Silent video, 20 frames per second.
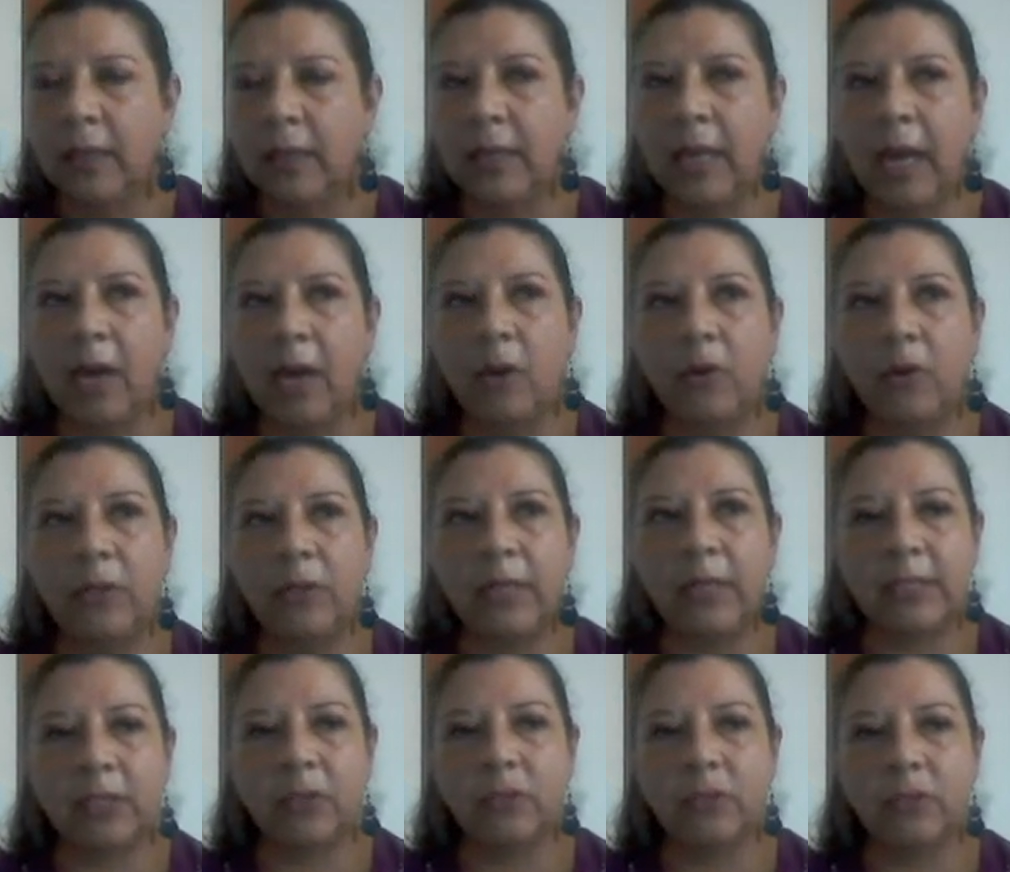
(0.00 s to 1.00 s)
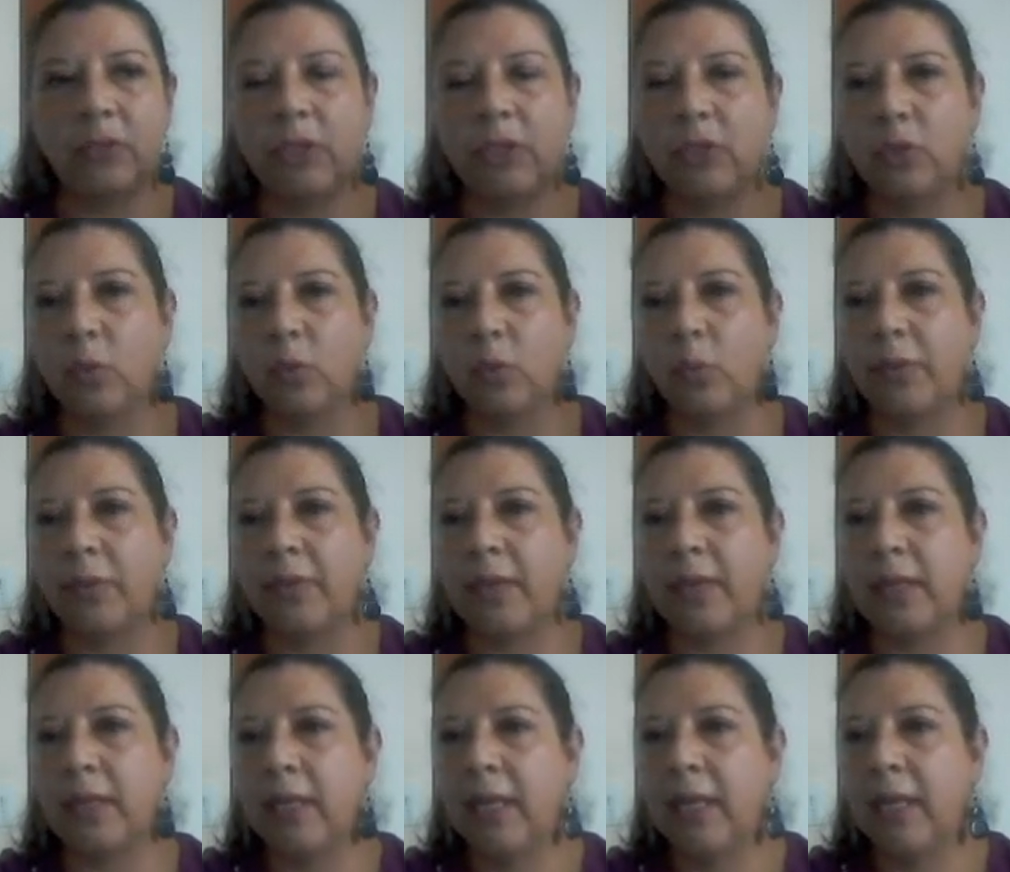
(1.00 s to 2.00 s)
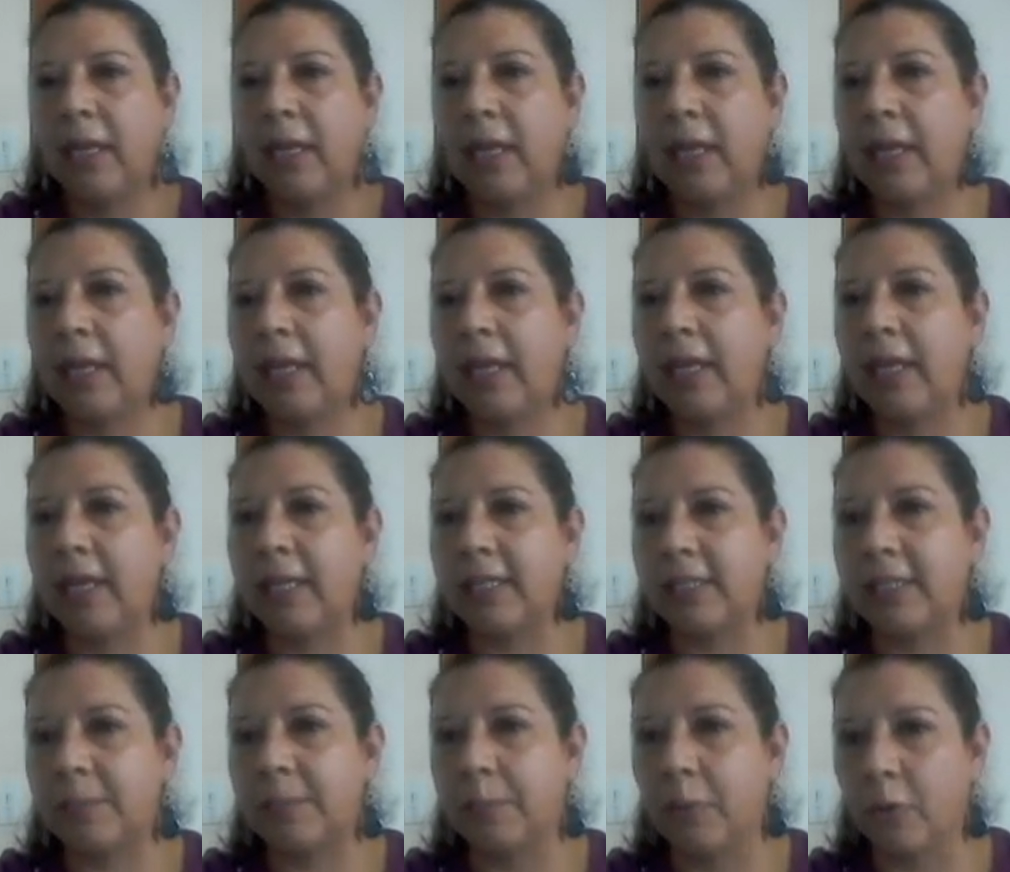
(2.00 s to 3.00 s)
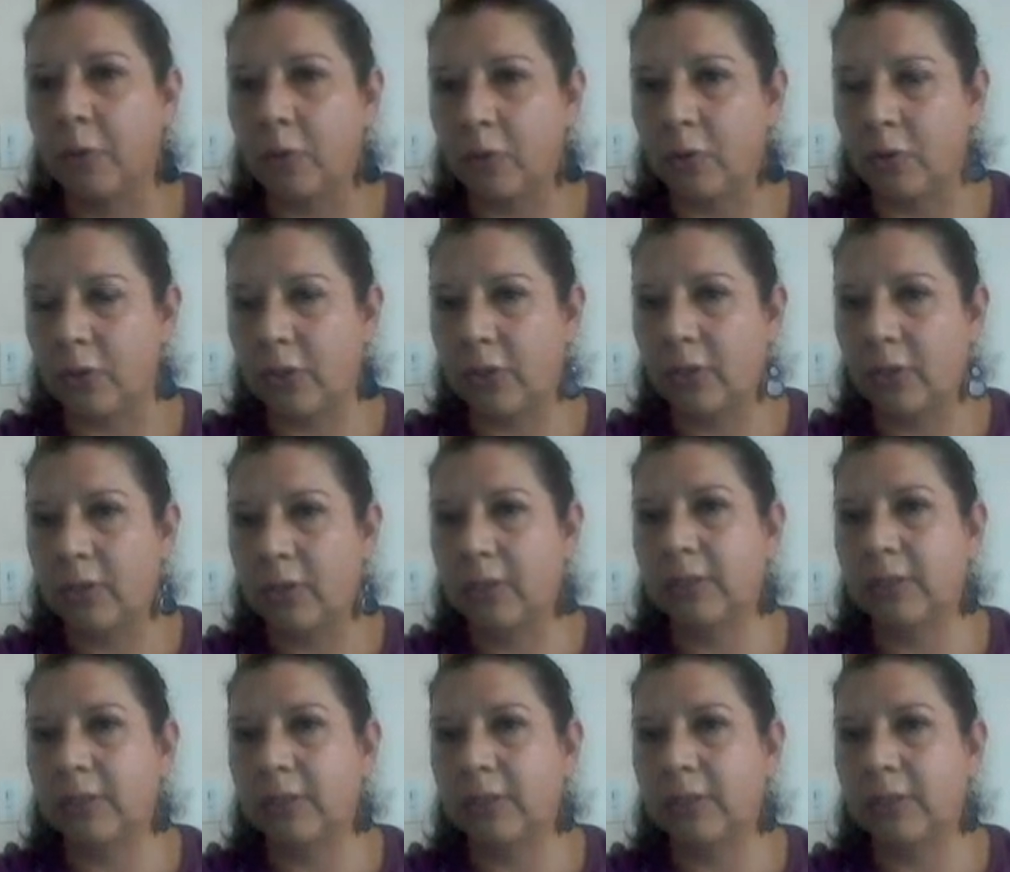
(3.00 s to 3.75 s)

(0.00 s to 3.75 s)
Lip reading: Now let's continue with the export.